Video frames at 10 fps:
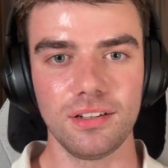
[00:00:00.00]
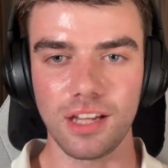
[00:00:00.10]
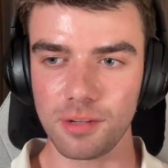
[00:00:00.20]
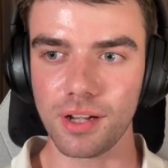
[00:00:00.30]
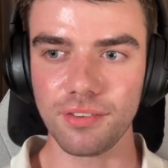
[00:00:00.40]

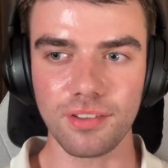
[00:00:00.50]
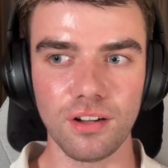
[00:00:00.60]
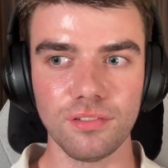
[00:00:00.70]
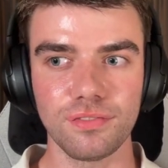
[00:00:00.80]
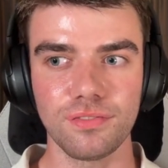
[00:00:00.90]
like
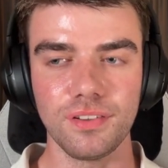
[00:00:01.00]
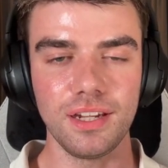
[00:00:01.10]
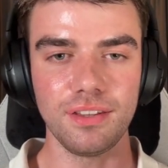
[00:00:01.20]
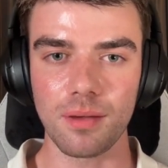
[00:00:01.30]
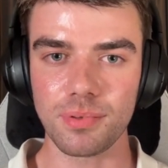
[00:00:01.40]
myself
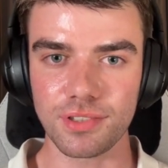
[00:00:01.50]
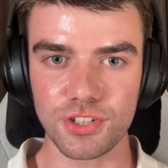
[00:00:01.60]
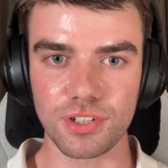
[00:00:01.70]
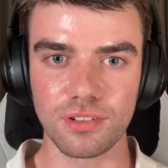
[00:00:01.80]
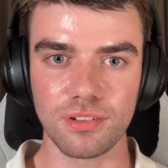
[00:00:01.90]
in that
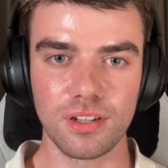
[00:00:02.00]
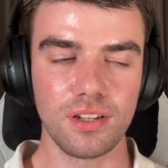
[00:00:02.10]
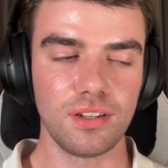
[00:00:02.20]
position,